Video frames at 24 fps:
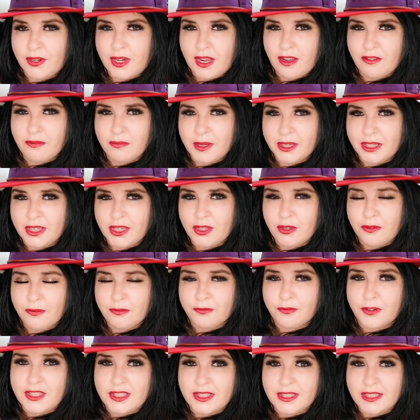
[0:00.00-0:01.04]
of love, making you
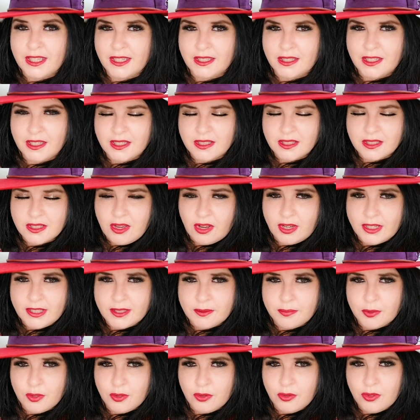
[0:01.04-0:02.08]
frisky and
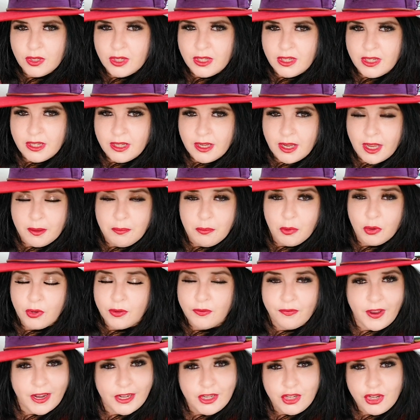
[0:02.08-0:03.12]
excitable and more
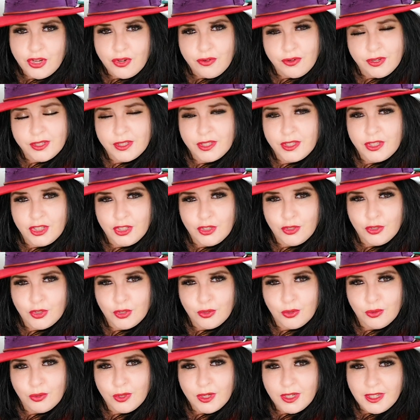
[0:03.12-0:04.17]
adventurous than
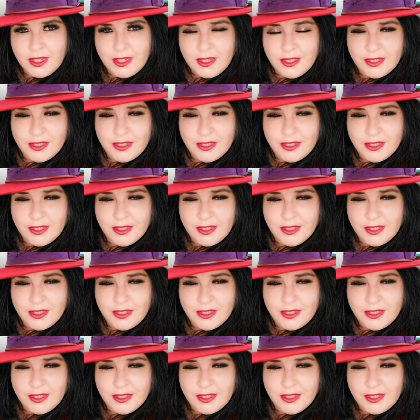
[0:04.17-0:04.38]
usual.